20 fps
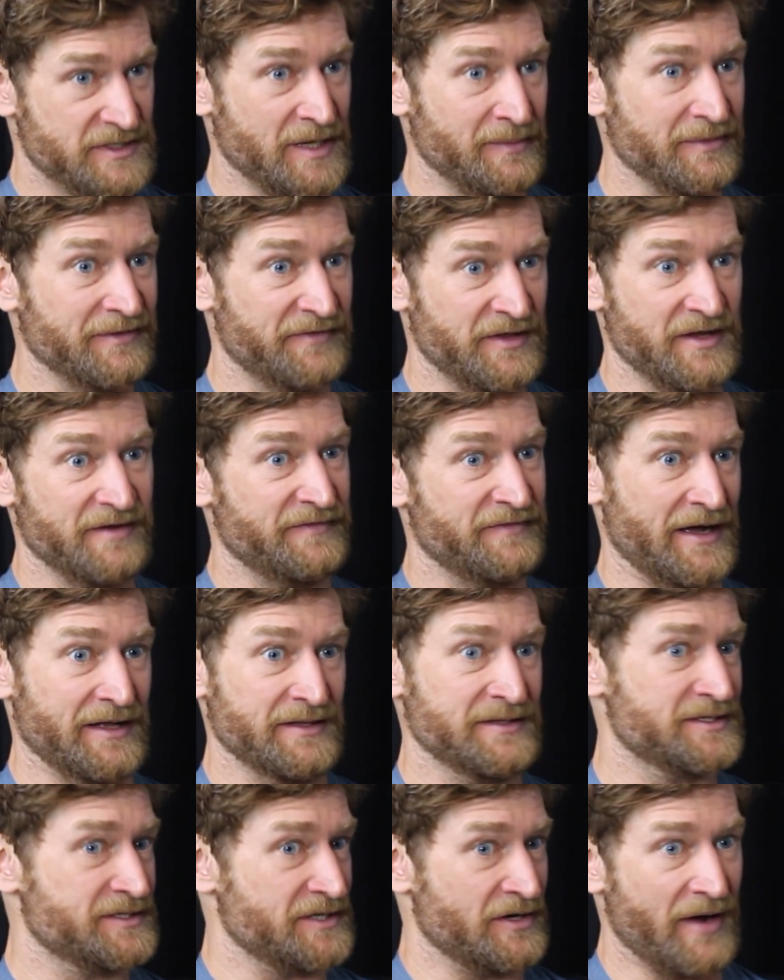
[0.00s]
some of the
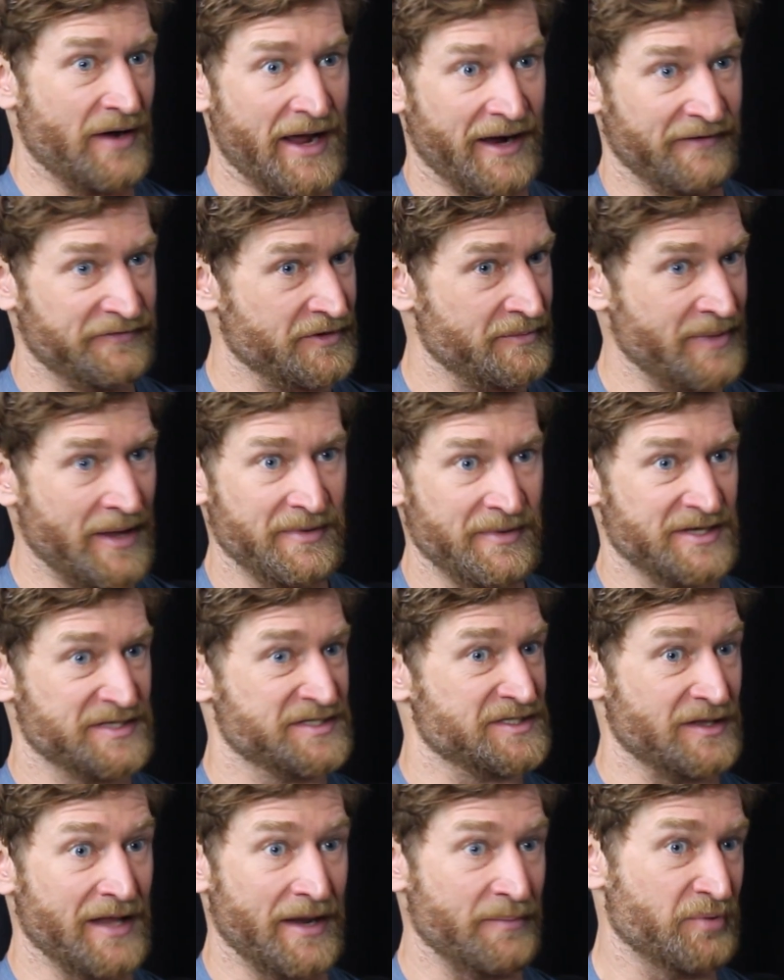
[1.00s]
events. So after maybe a
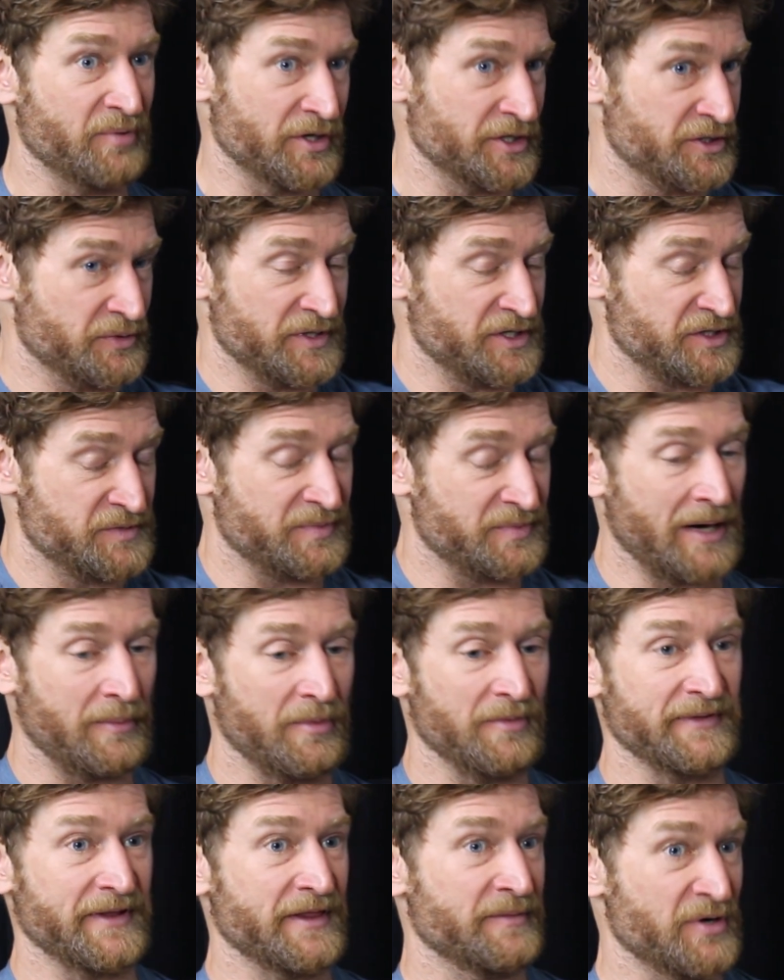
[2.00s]
sled push, which is
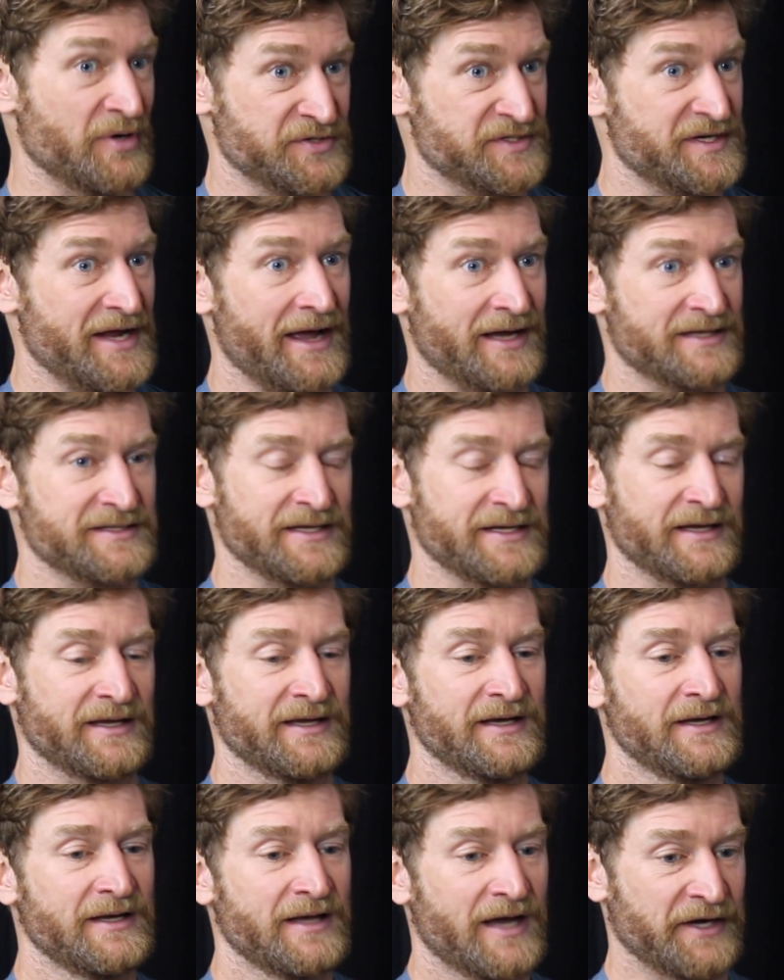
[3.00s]
probably the most taxing
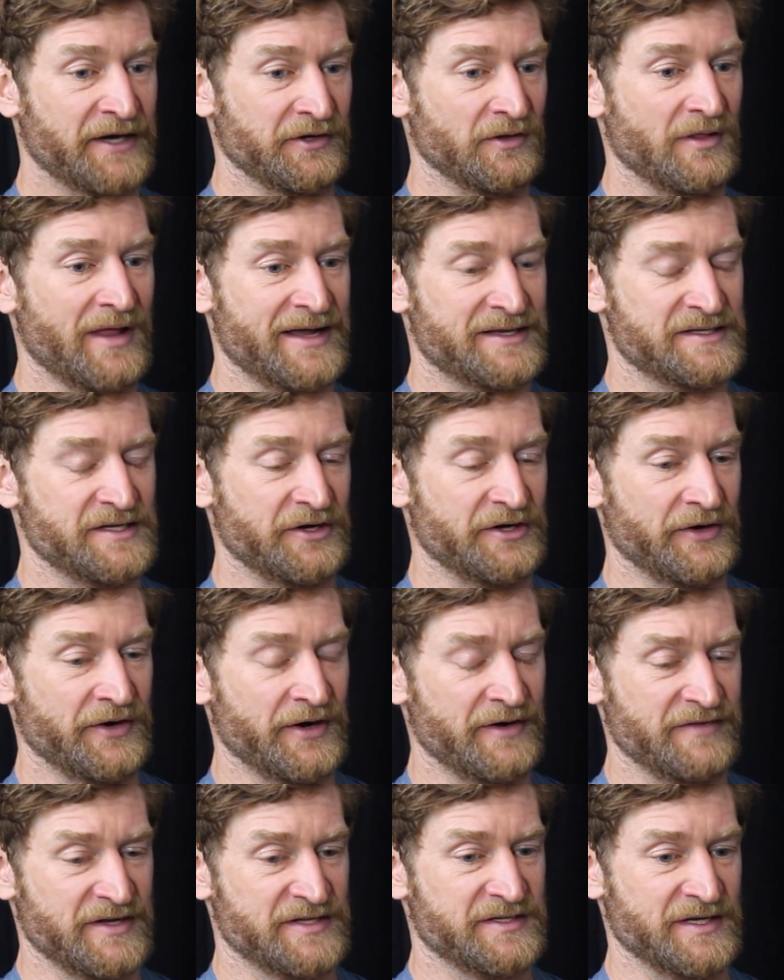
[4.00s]
on your legs and your
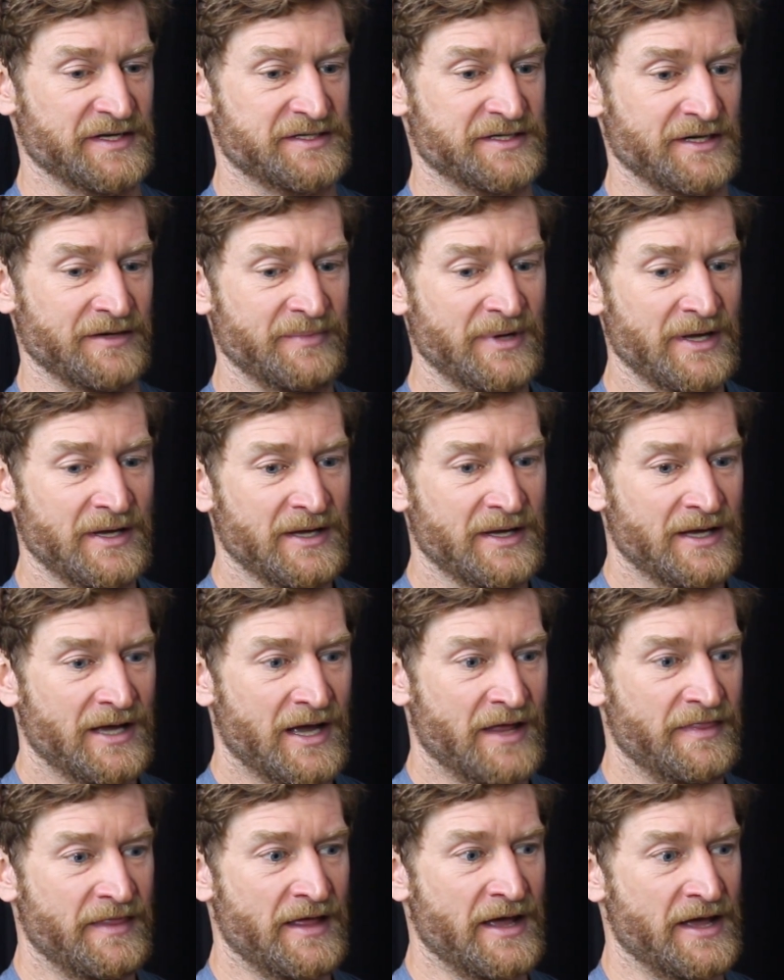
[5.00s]
nervous system.
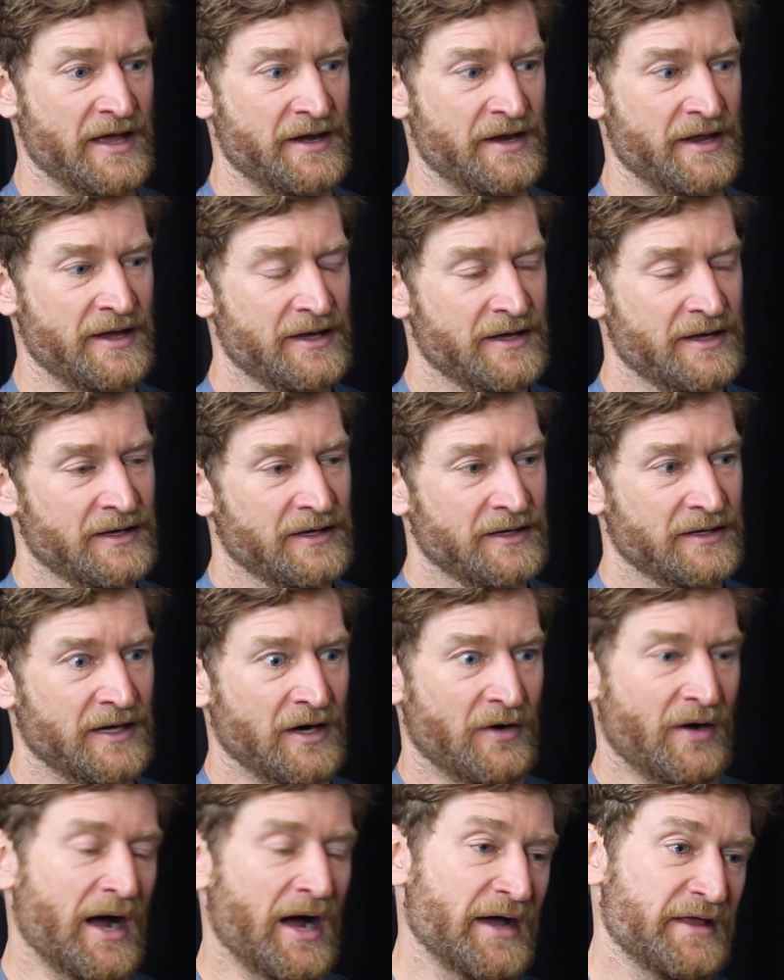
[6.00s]
And then, you
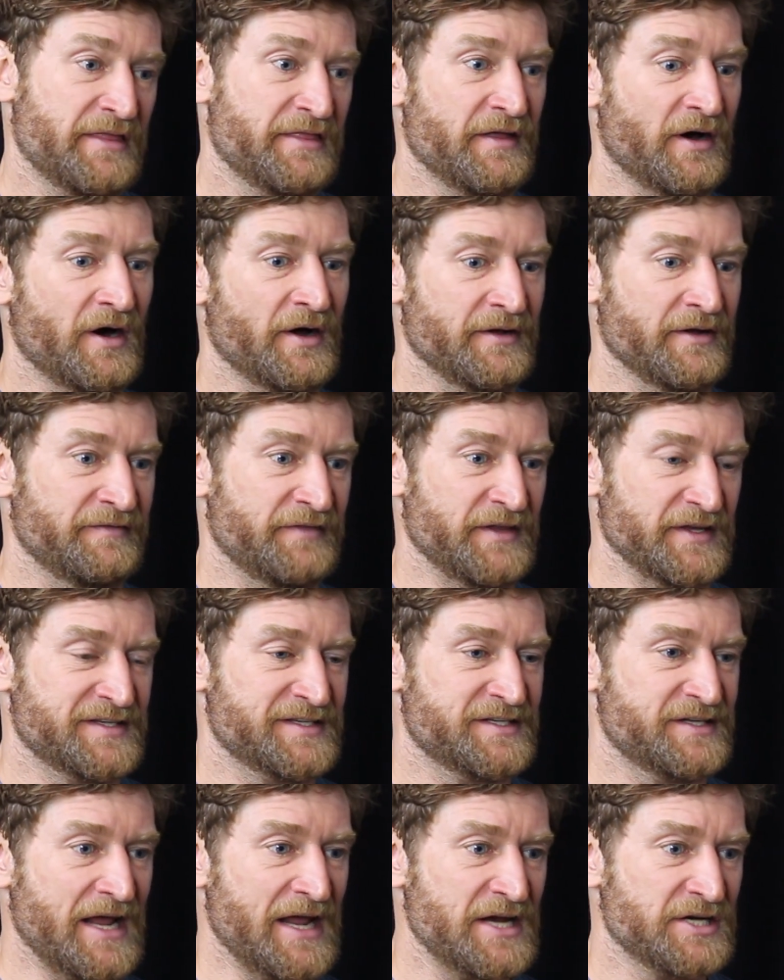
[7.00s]
know, I thought of the
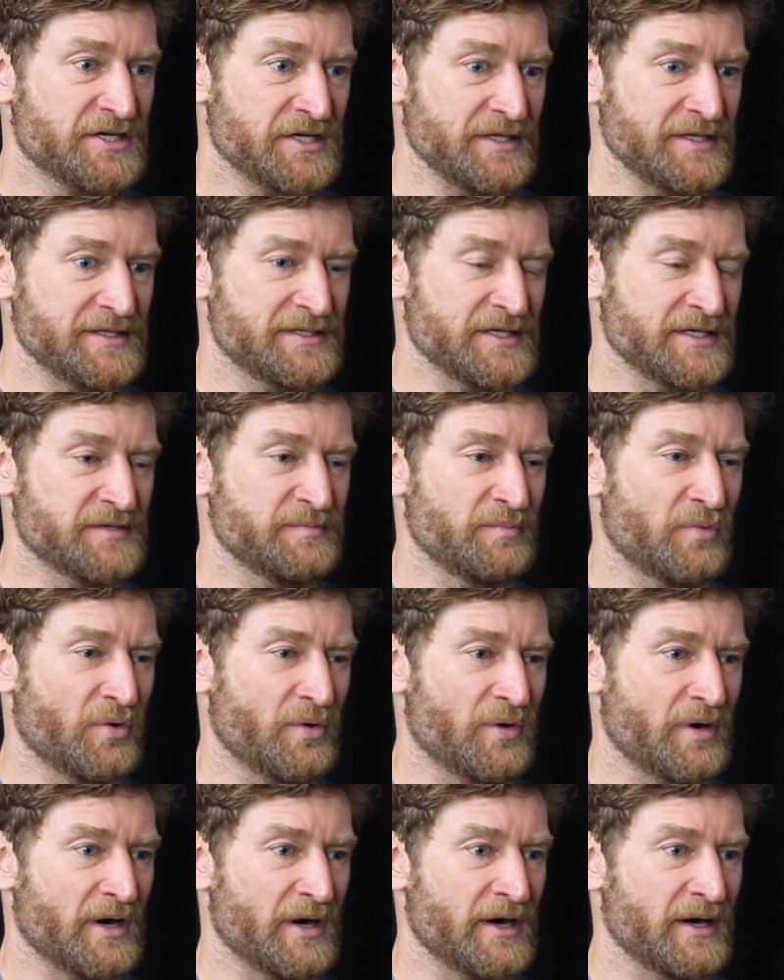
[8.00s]
stations as
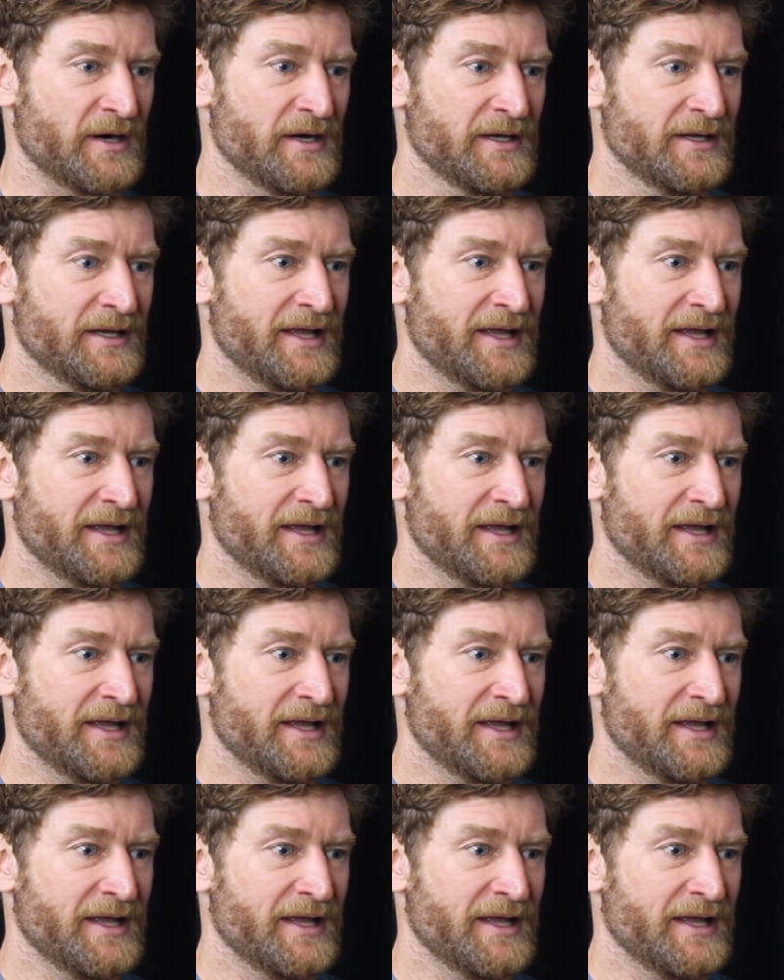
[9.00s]
more